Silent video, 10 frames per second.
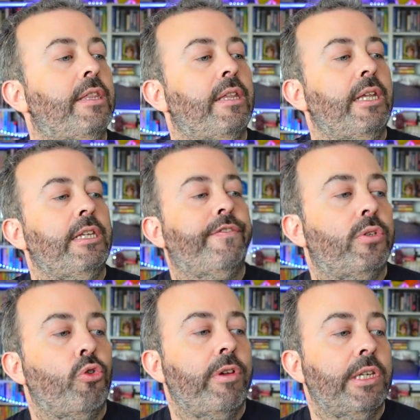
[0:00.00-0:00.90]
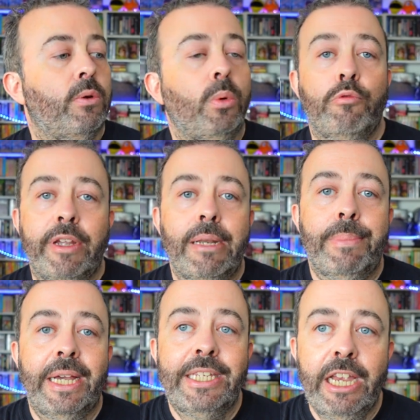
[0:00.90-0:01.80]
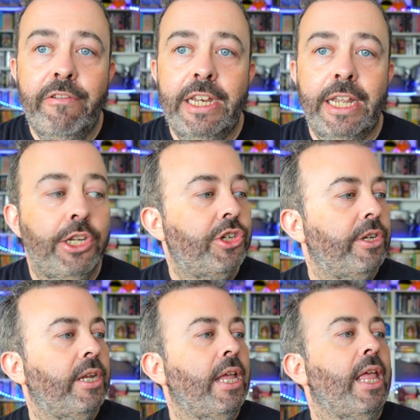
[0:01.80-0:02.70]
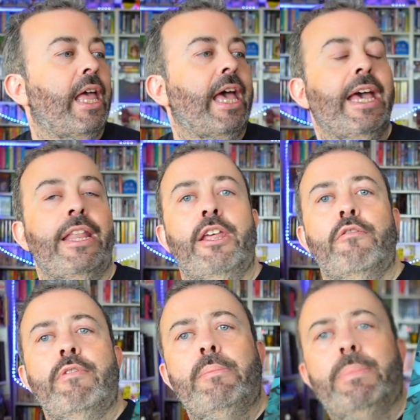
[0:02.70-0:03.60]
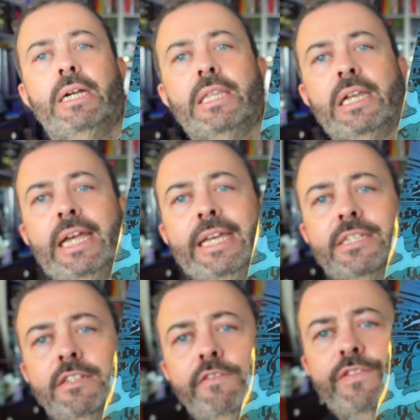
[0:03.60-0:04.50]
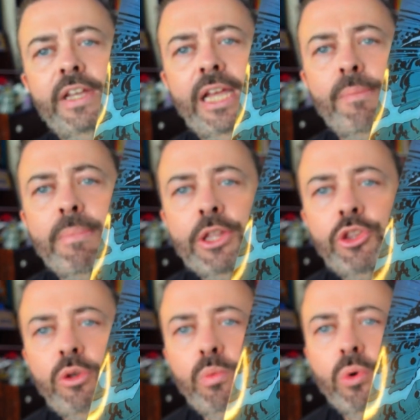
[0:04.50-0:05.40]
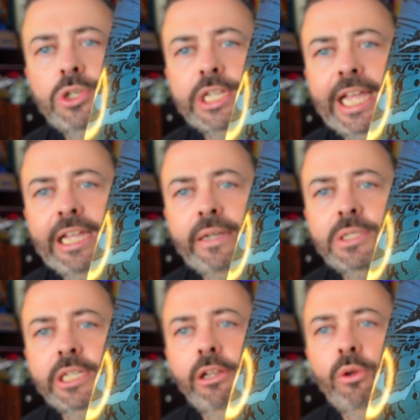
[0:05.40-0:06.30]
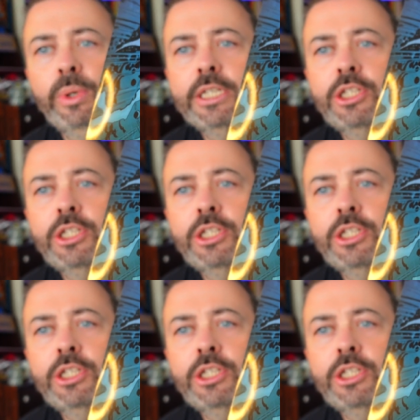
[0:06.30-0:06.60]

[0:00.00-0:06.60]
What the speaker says: that these stories are all written by Terry Nation, and they're read by the likes of Matthew Waterhouse and Louise